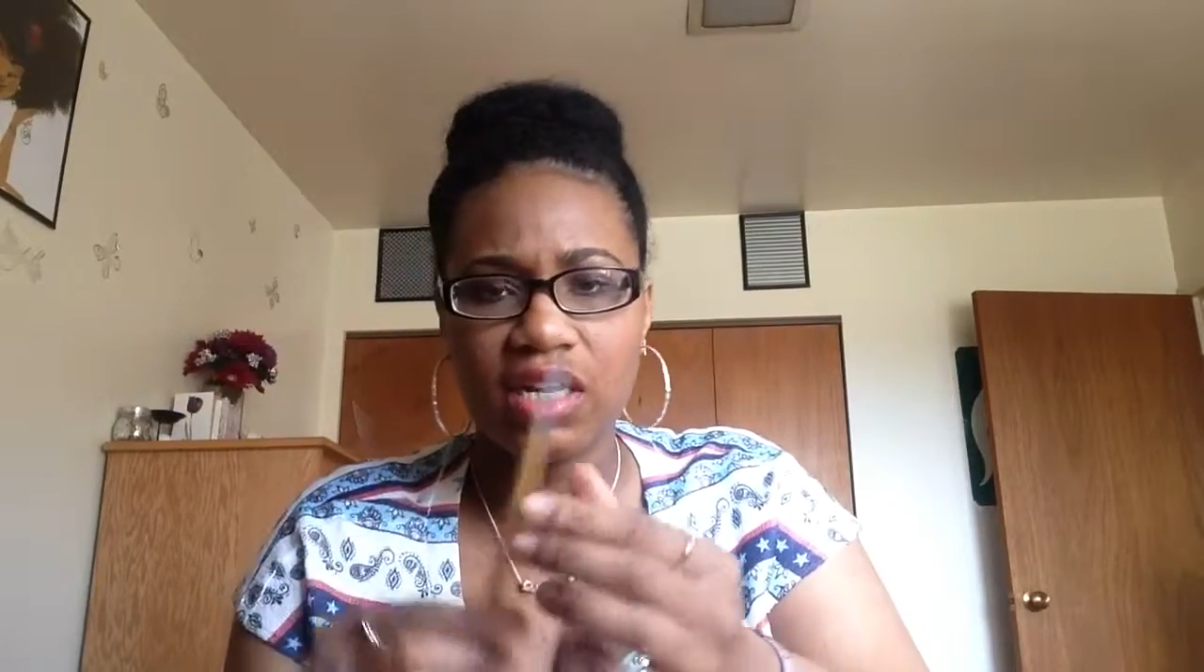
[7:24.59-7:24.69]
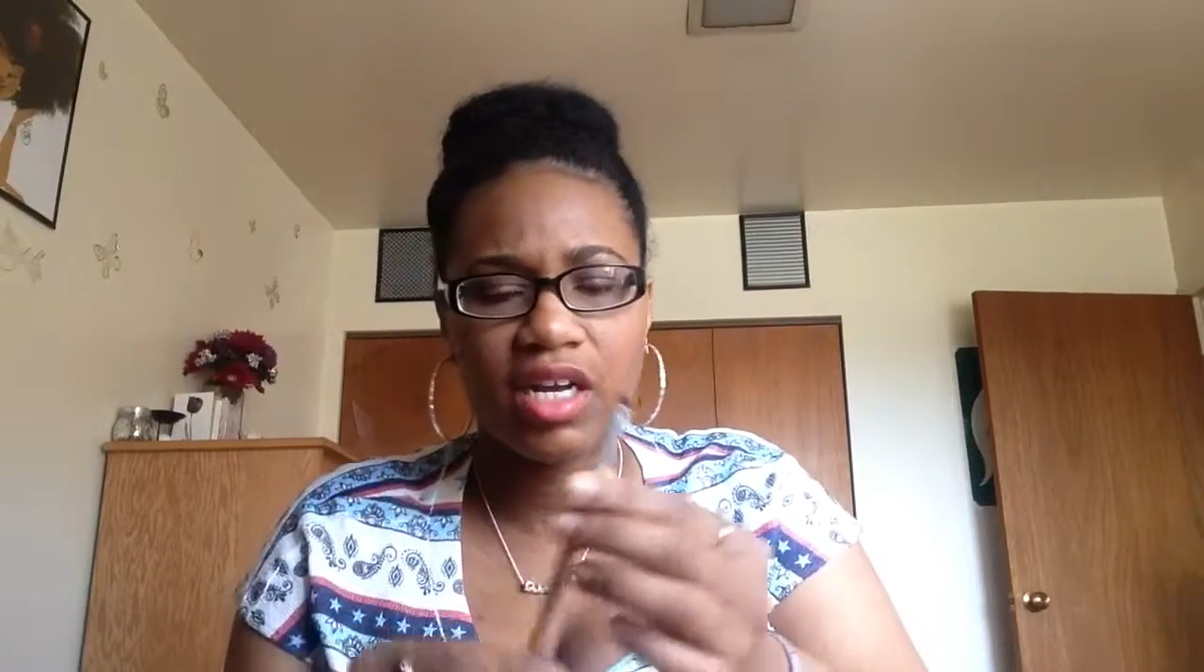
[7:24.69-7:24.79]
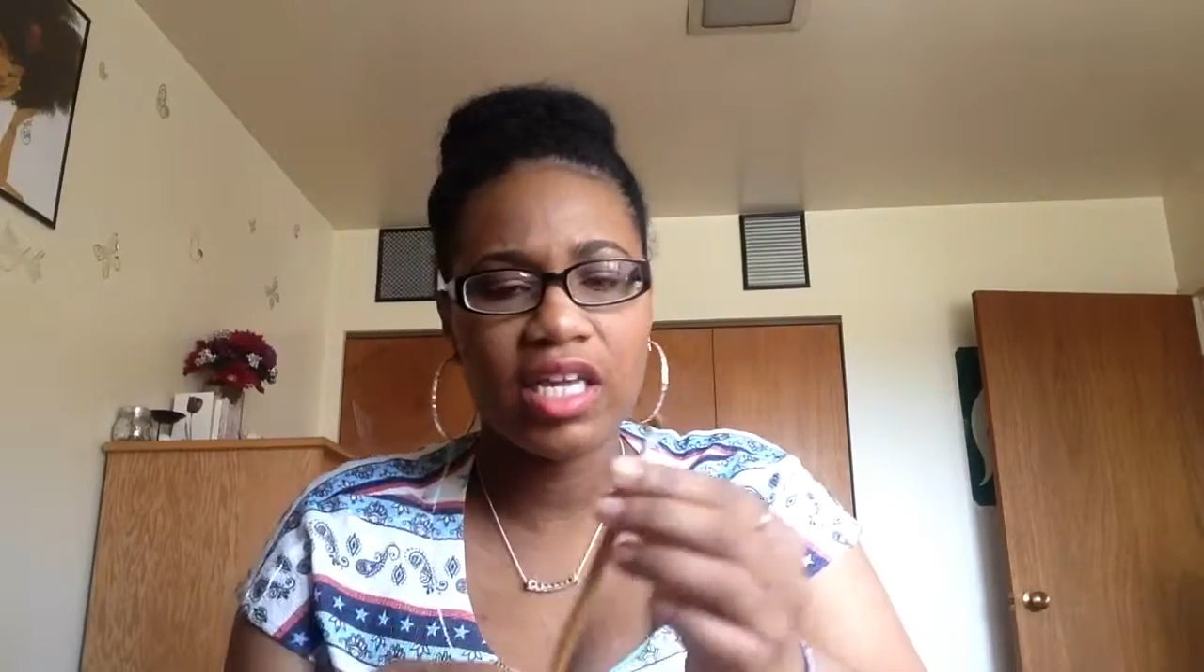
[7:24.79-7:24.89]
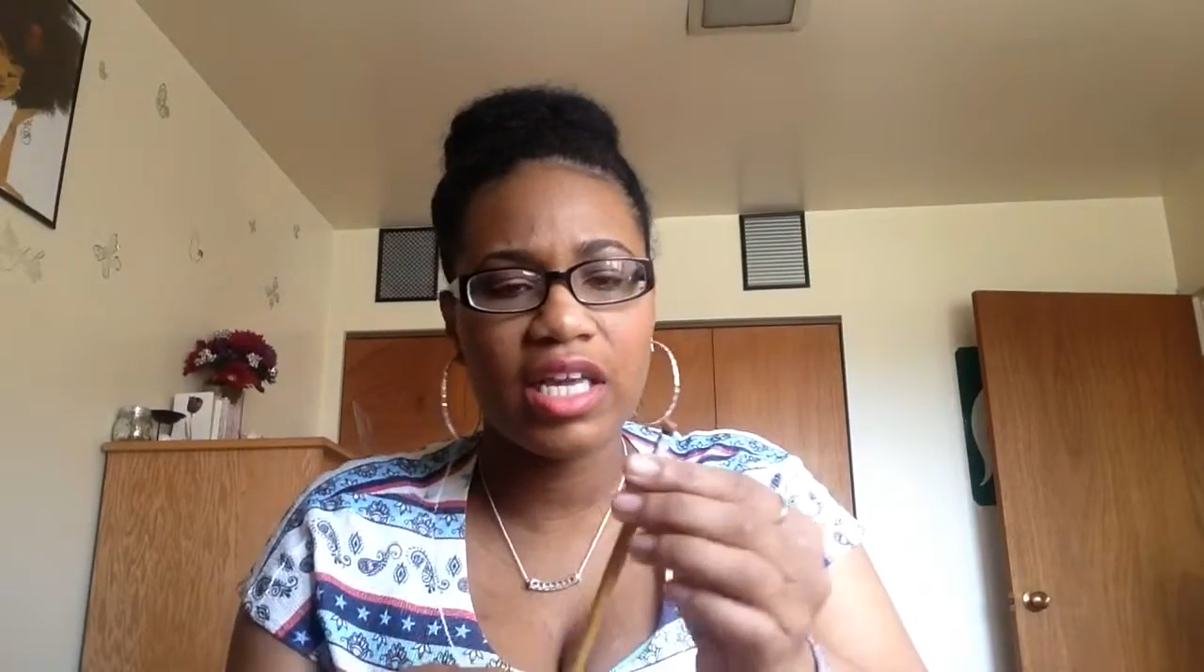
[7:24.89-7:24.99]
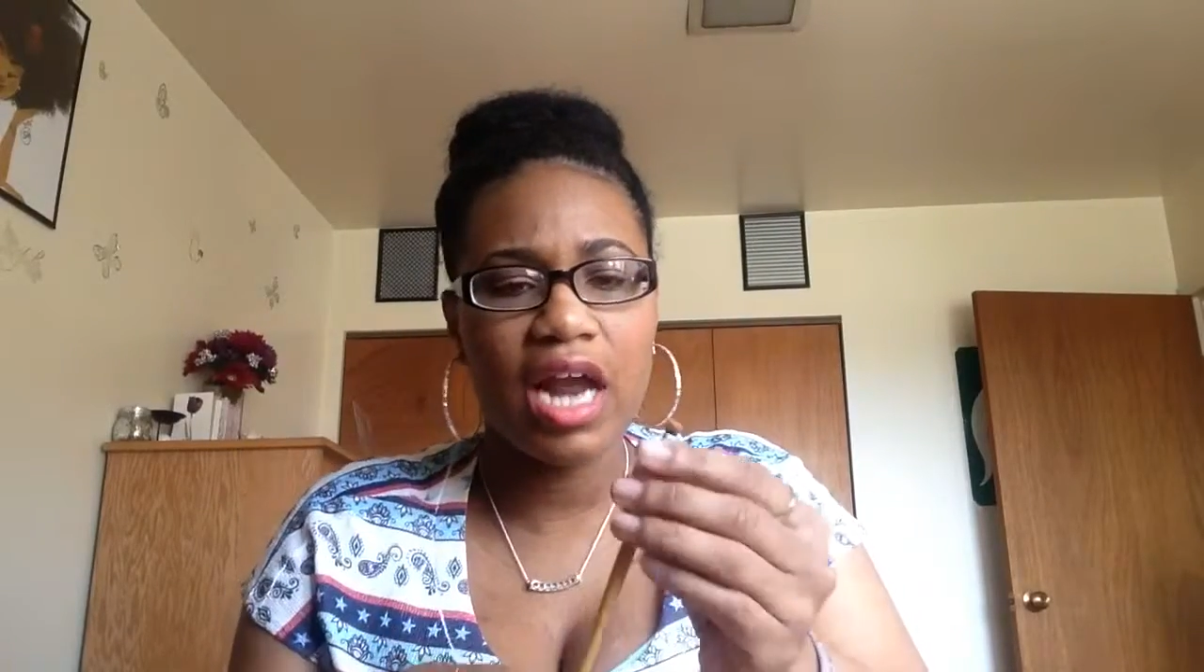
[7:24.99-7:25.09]

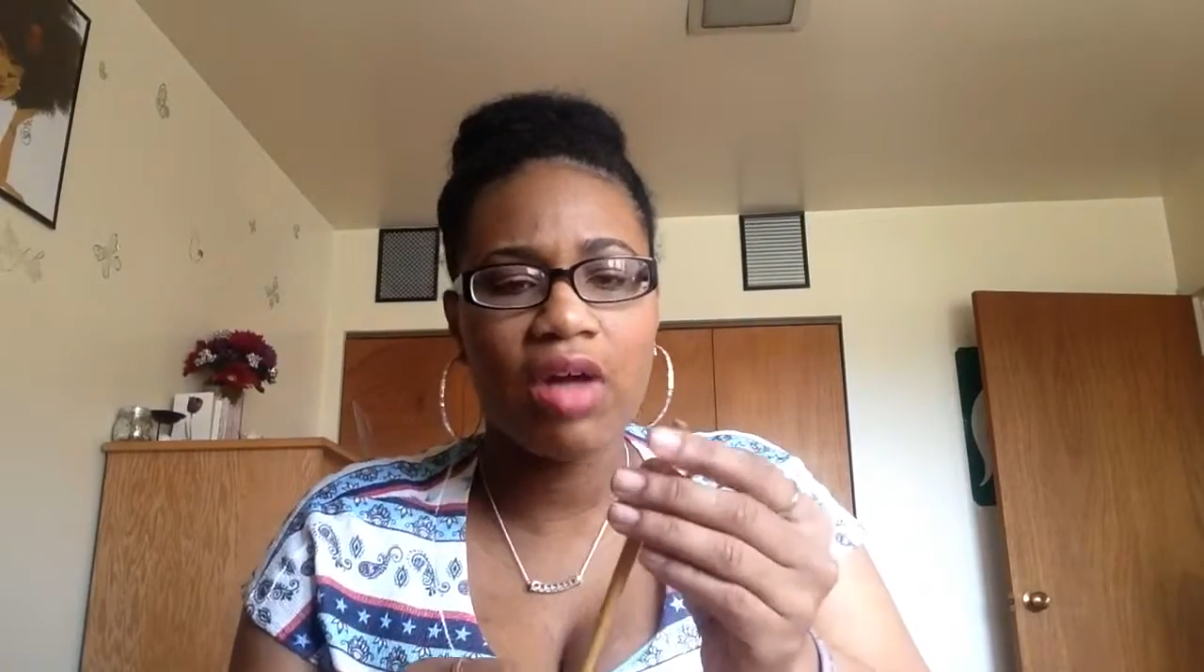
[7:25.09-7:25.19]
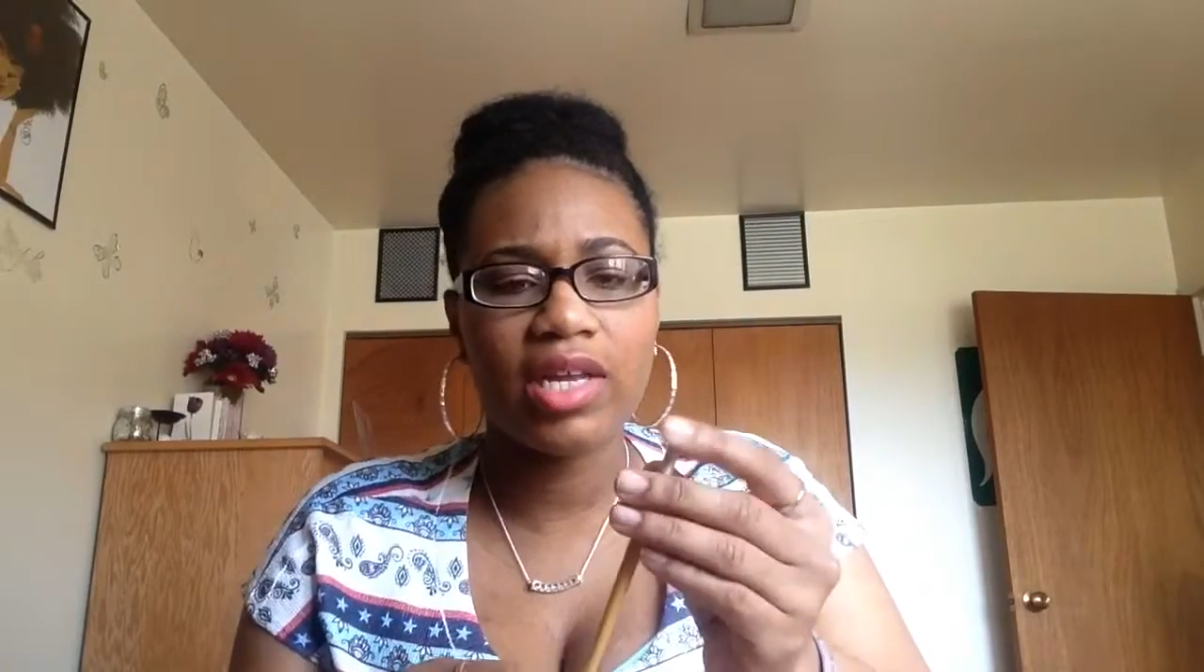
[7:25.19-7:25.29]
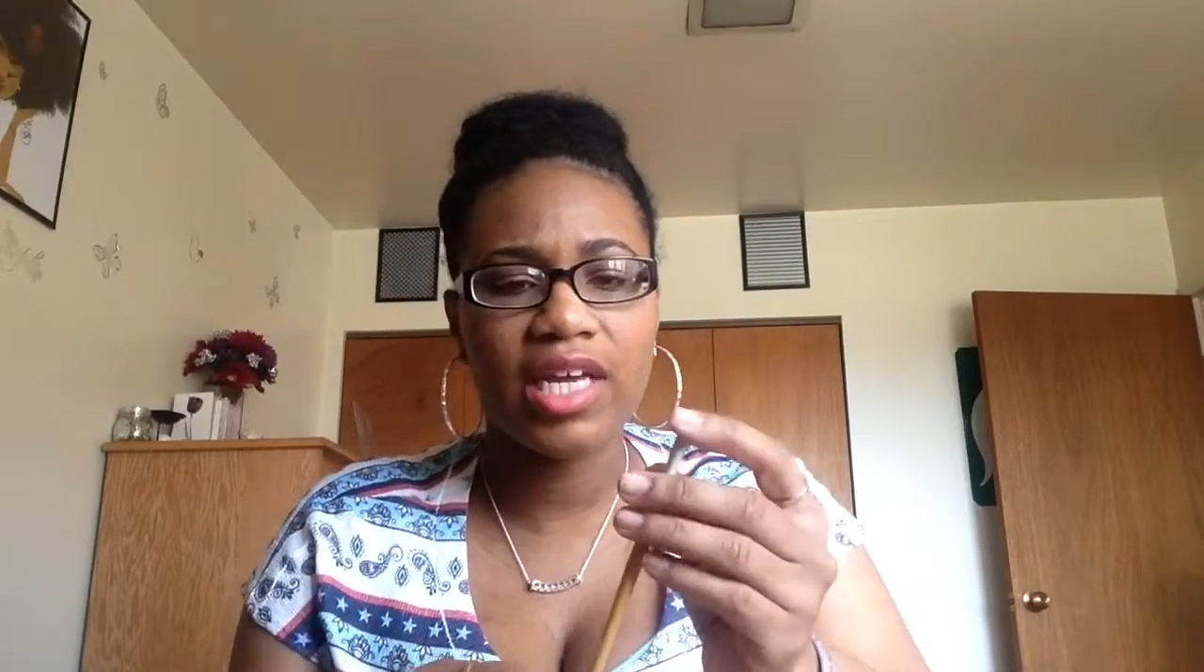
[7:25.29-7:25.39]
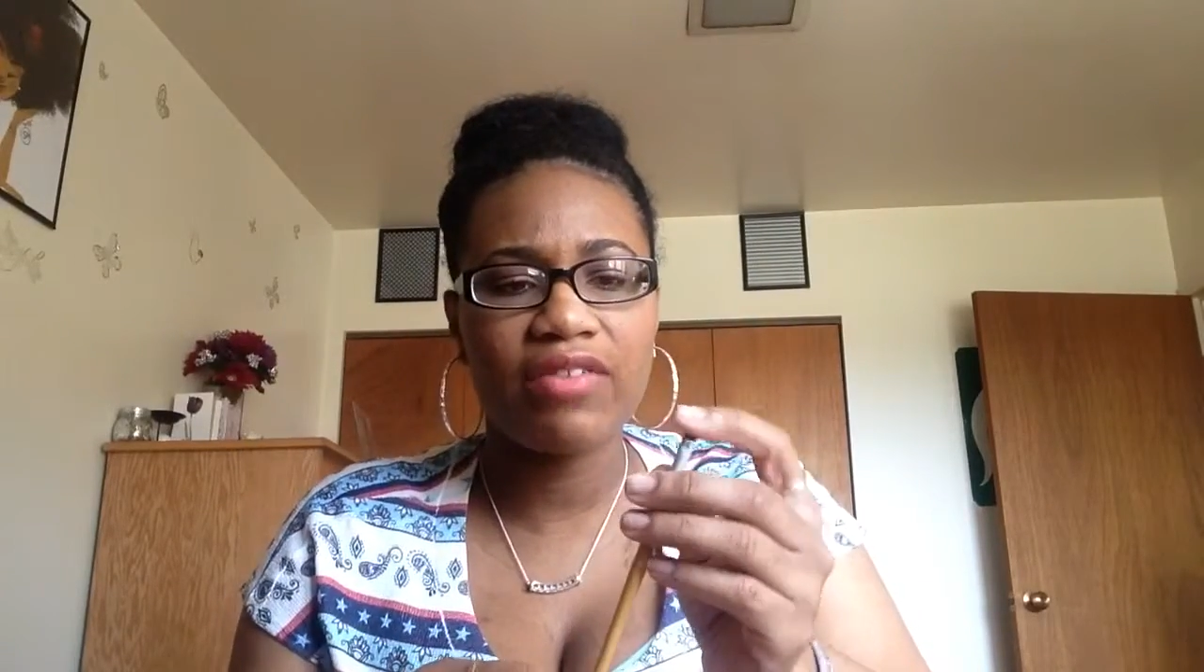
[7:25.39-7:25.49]
Again, I'll link